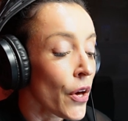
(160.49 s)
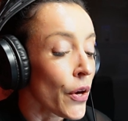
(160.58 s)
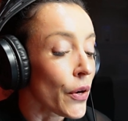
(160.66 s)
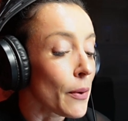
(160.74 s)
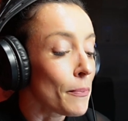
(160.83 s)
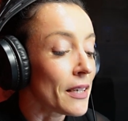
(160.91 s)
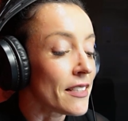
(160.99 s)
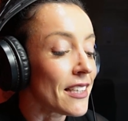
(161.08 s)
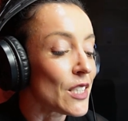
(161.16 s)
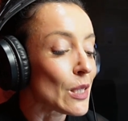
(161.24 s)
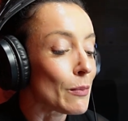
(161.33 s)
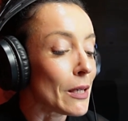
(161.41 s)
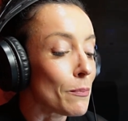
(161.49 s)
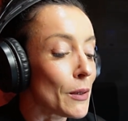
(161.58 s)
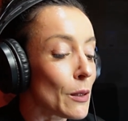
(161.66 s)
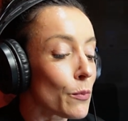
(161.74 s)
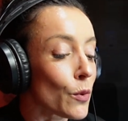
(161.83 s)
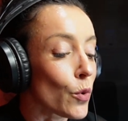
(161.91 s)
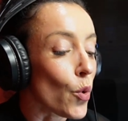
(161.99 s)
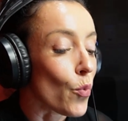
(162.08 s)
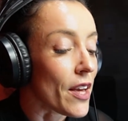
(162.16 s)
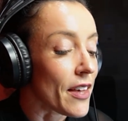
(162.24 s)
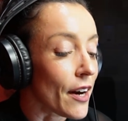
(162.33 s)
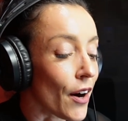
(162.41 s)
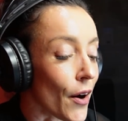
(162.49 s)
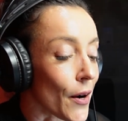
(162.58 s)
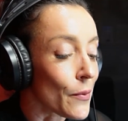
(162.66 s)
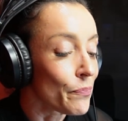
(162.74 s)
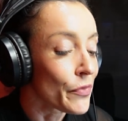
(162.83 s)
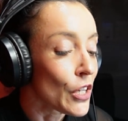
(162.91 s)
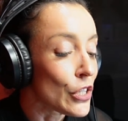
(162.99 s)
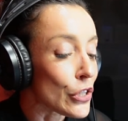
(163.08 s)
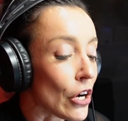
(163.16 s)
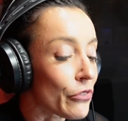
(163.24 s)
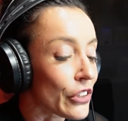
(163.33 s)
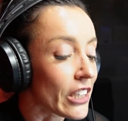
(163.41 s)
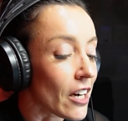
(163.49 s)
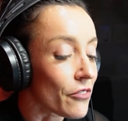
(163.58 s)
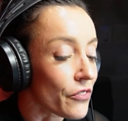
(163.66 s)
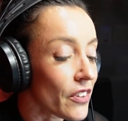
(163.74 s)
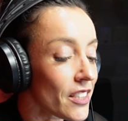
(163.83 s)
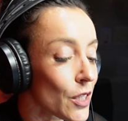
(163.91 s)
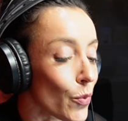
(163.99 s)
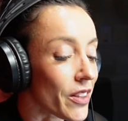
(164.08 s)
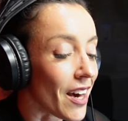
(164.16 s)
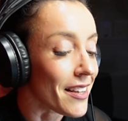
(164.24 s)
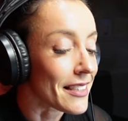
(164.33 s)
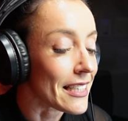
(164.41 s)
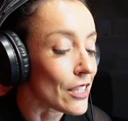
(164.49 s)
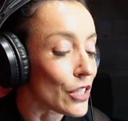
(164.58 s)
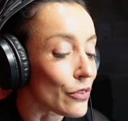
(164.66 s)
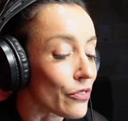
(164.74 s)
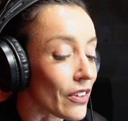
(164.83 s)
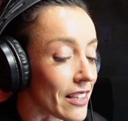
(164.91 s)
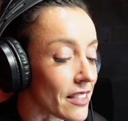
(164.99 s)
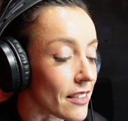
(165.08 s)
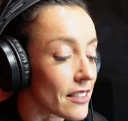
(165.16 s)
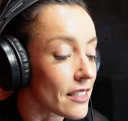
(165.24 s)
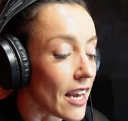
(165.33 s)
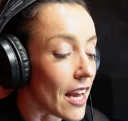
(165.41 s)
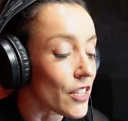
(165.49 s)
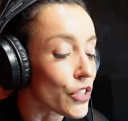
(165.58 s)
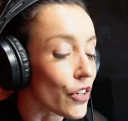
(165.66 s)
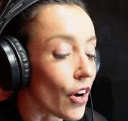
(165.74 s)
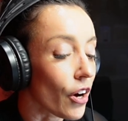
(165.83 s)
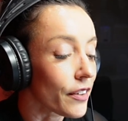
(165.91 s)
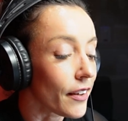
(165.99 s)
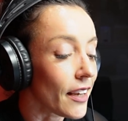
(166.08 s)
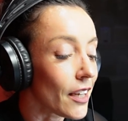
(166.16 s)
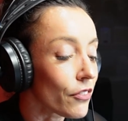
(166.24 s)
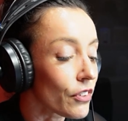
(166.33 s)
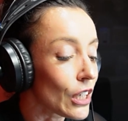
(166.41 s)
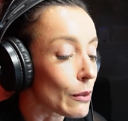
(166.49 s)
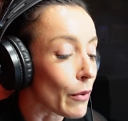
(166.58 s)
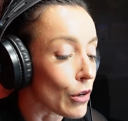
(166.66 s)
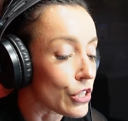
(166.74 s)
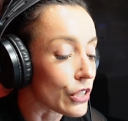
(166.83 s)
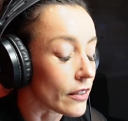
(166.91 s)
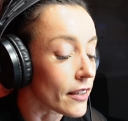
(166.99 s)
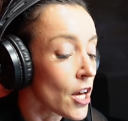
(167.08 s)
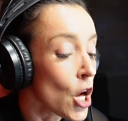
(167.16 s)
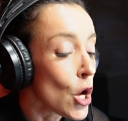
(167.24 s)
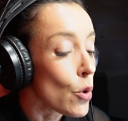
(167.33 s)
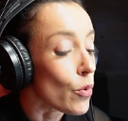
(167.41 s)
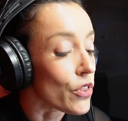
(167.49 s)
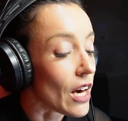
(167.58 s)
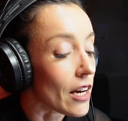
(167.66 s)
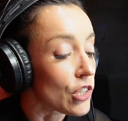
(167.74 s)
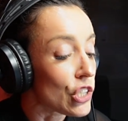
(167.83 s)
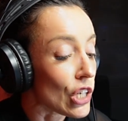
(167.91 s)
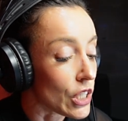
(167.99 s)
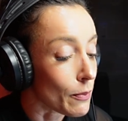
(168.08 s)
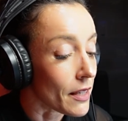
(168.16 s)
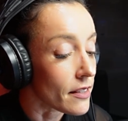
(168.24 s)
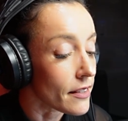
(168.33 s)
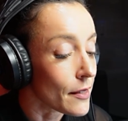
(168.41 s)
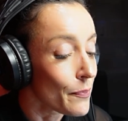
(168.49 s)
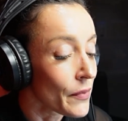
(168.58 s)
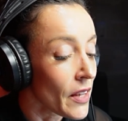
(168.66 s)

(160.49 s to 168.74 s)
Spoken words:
Her ability to meet people where they are, to offer comfort without needing to fix it, and to honor every emotion without judgment.